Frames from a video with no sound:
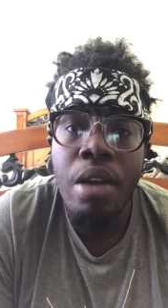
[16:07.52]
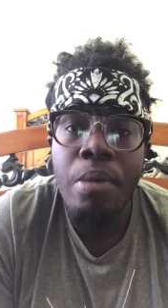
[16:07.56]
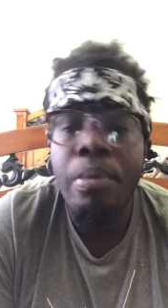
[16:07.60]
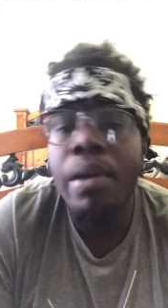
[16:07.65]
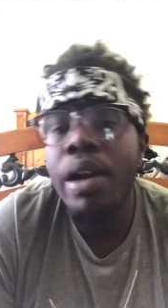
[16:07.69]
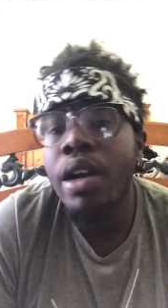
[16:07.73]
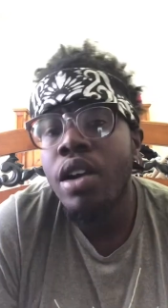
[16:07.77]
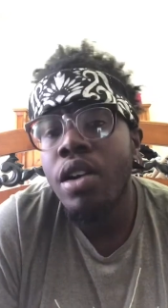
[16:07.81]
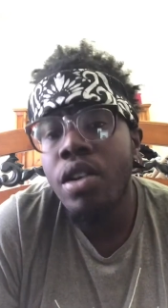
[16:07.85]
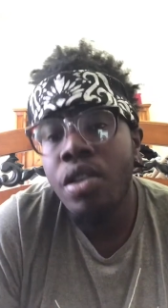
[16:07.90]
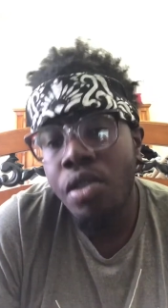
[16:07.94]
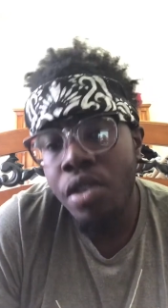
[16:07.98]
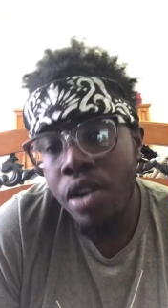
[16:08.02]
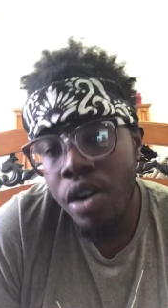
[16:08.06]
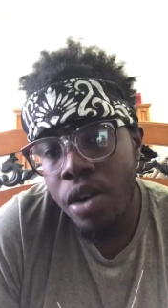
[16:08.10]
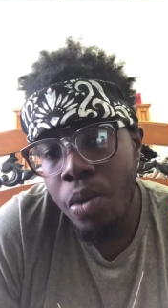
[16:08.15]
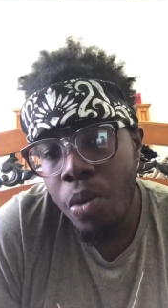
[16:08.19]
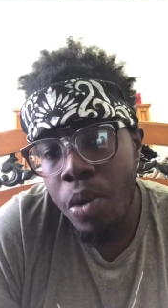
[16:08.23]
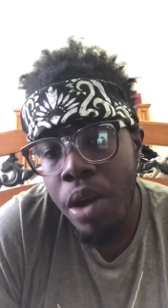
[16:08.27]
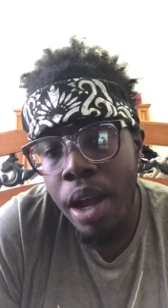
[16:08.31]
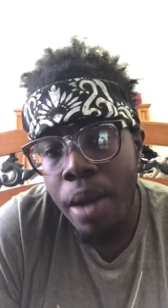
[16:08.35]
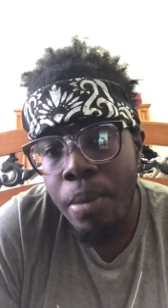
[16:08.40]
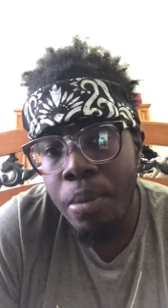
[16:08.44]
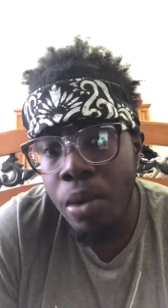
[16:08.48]
my career,
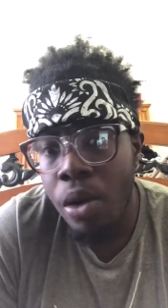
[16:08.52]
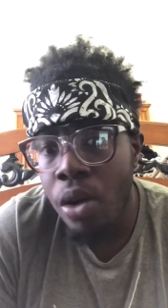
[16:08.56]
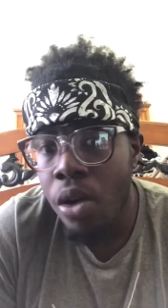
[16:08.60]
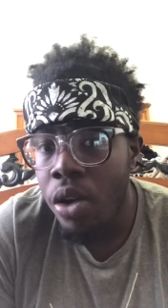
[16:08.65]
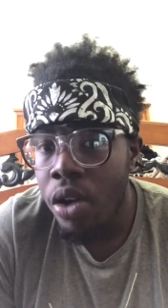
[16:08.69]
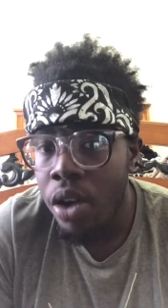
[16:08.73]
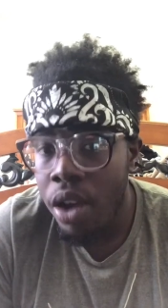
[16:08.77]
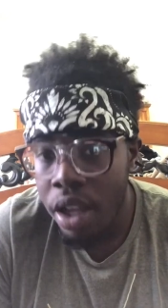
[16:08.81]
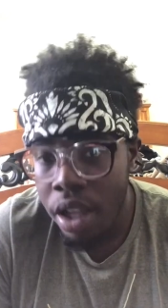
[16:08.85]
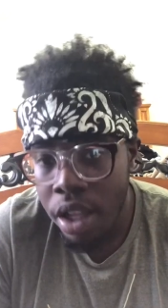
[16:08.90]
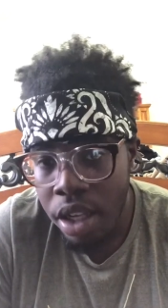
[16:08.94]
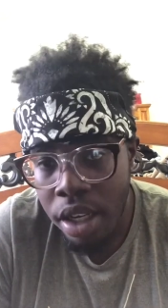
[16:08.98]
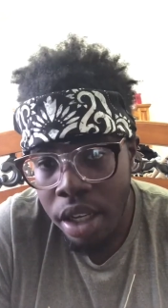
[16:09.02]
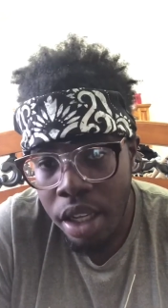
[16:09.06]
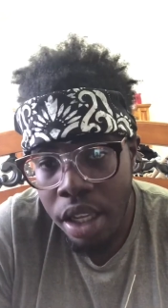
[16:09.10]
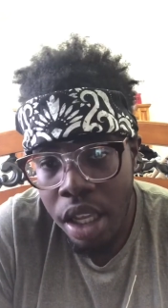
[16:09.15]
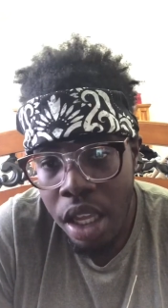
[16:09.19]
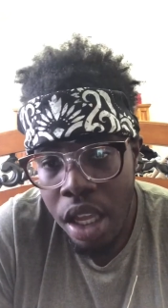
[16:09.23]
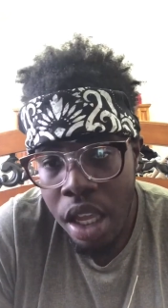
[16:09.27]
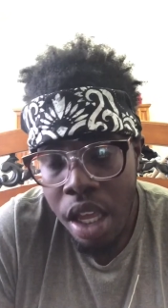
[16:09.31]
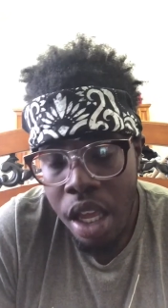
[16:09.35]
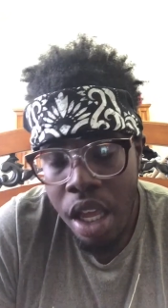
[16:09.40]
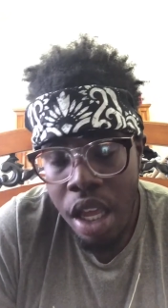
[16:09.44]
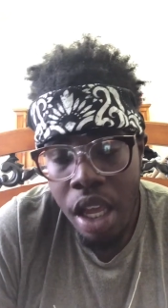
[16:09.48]
where I'm going,
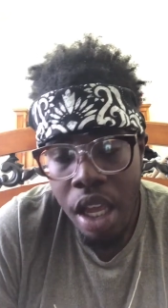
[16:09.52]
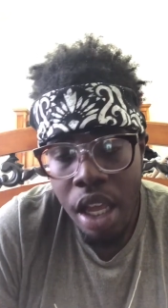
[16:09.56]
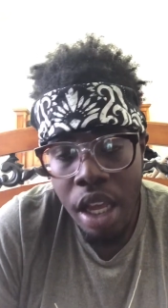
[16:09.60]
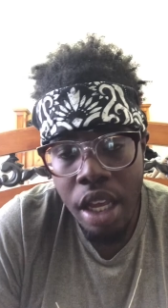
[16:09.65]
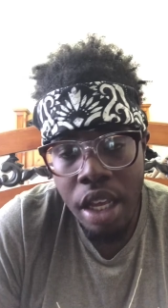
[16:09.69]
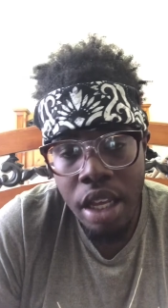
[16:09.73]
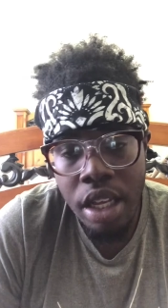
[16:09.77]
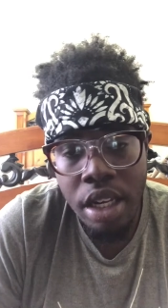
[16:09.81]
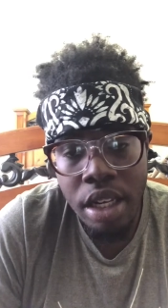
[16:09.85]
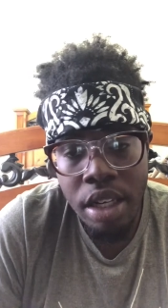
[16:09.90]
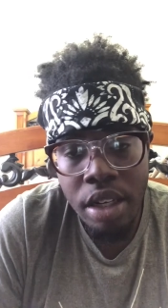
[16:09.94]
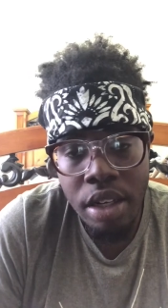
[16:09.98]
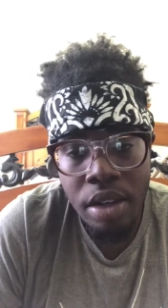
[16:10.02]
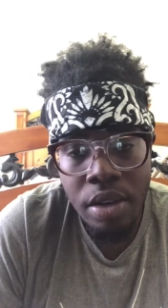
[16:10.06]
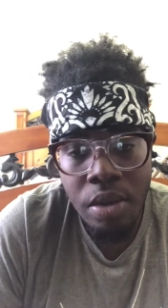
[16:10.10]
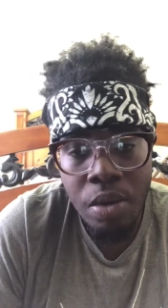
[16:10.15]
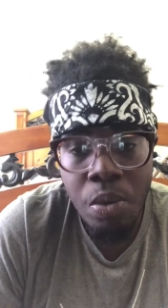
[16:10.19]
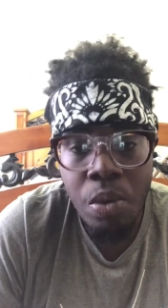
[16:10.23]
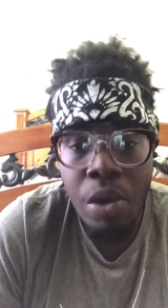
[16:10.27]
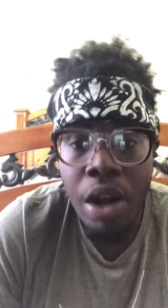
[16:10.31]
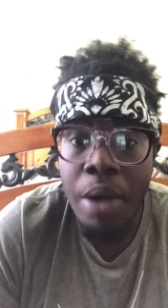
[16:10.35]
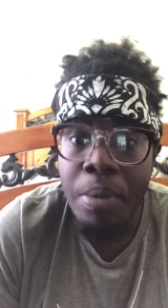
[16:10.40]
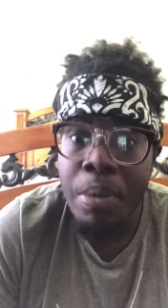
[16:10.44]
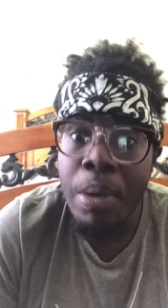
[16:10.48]
and
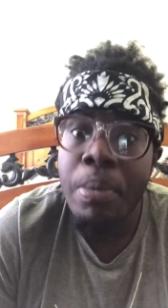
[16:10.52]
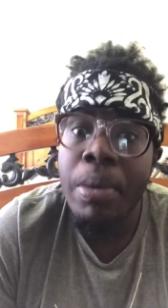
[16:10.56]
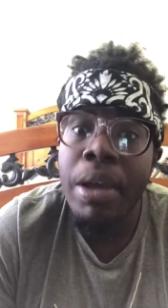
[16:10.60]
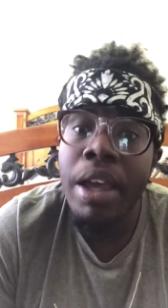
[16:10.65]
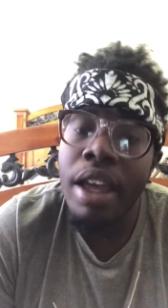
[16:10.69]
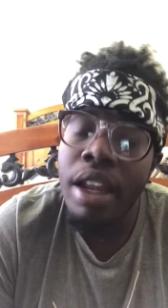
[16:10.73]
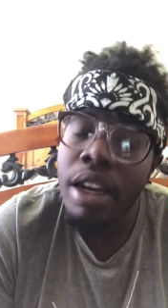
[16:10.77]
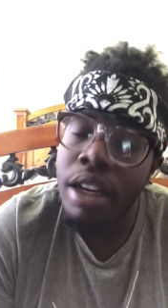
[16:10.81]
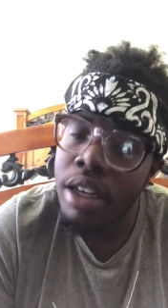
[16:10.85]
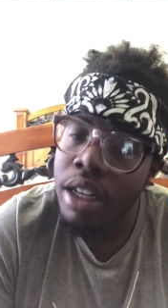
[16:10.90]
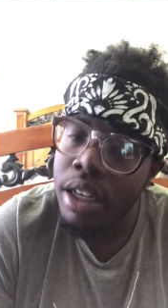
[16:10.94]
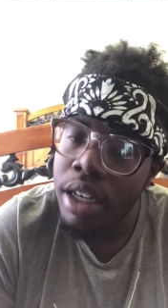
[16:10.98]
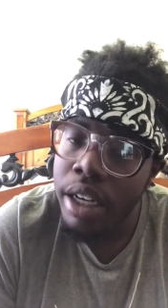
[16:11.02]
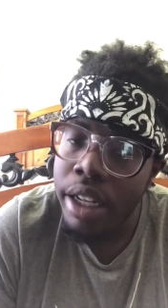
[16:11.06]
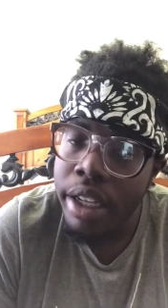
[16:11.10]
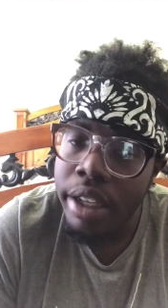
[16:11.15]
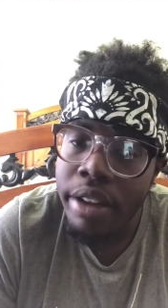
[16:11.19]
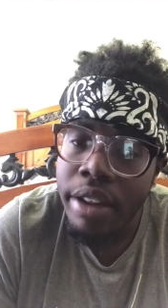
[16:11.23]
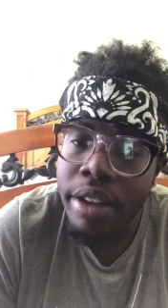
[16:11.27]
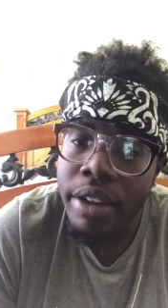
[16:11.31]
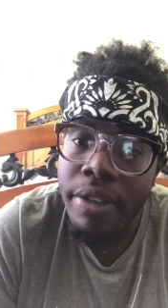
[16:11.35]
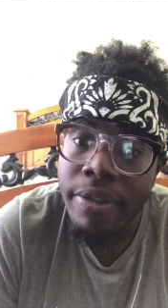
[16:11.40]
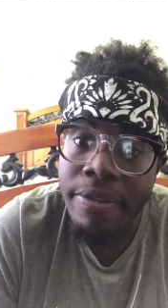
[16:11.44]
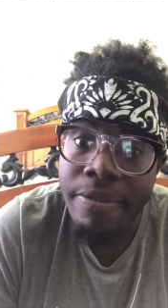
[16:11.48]
where I'm gonna be at in the
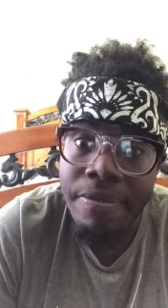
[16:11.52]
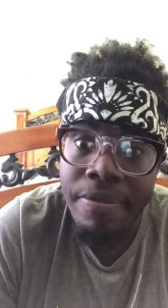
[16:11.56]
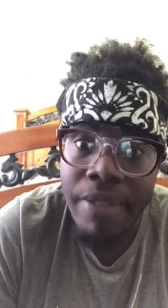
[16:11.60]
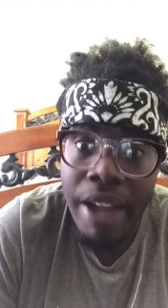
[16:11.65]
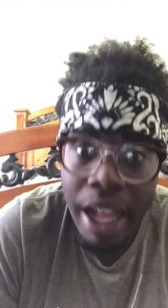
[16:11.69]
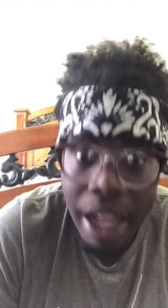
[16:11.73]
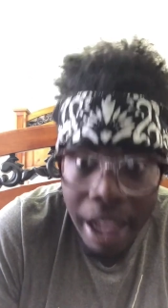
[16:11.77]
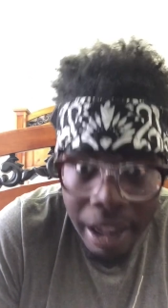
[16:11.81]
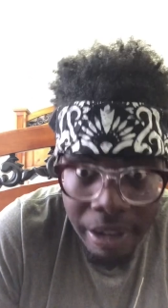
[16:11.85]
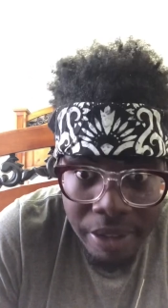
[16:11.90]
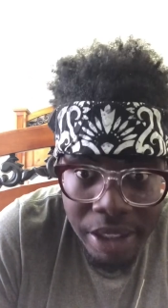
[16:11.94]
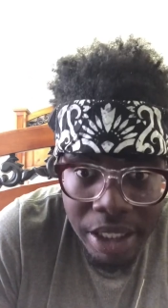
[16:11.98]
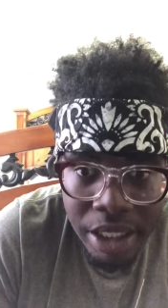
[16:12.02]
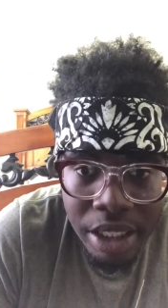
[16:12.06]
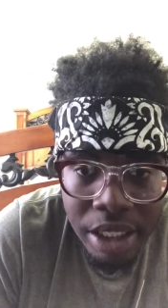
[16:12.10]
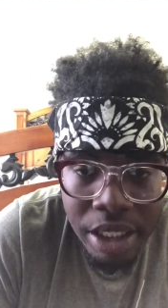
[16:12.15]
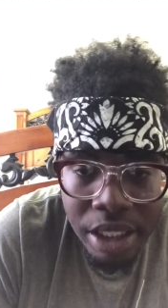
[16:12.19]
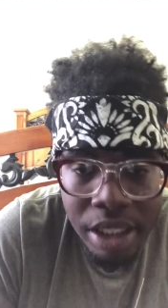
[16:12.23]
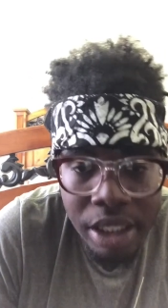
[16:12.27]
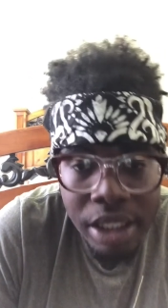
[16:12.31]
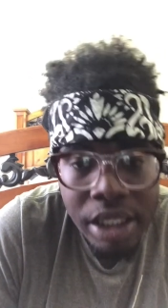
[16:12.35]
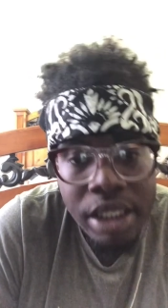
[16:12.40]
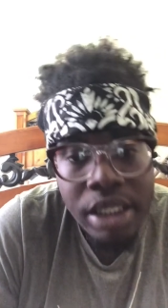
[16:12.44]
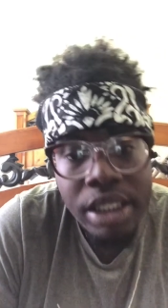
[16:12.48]
next 5
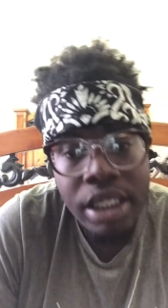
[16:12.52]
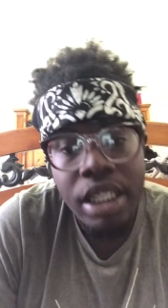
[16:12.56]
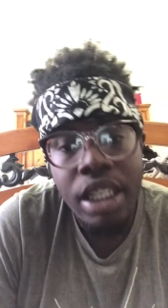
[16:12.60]
years.